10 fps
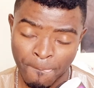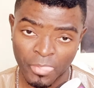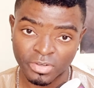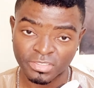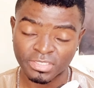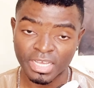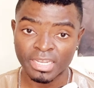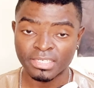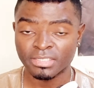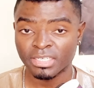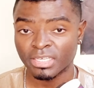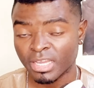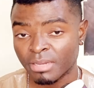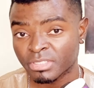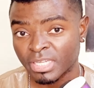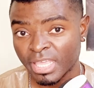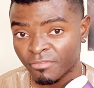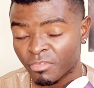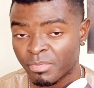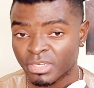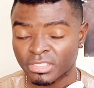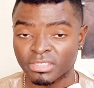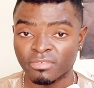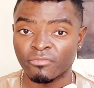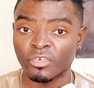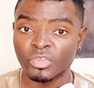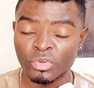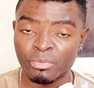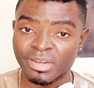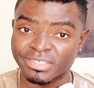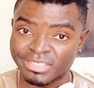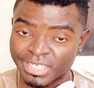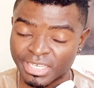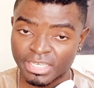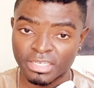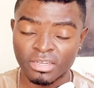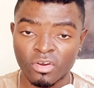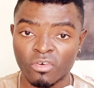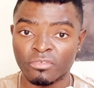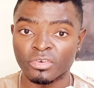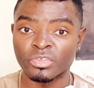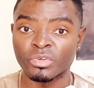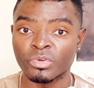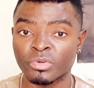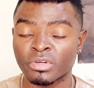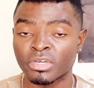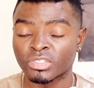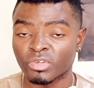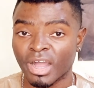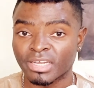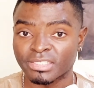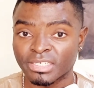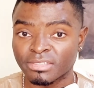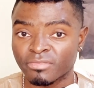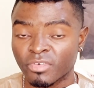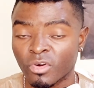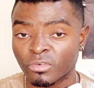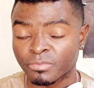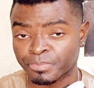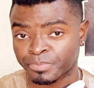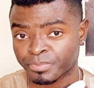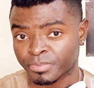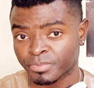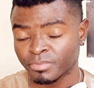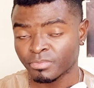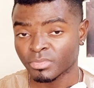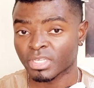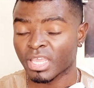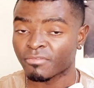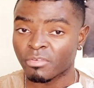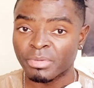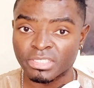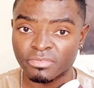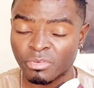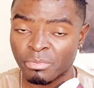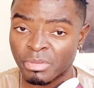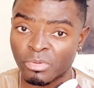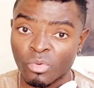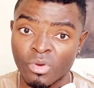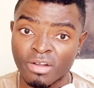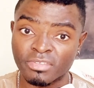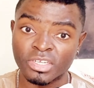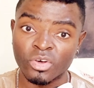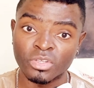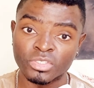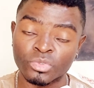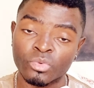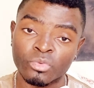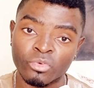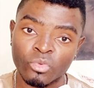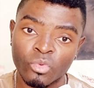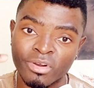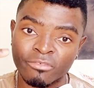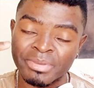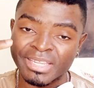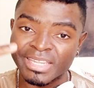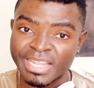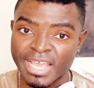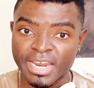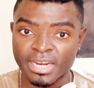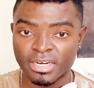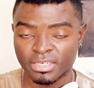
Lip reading: Understand? It comes in information for you by seeking or for you to asking for information from people who have the knowledge, who have been there.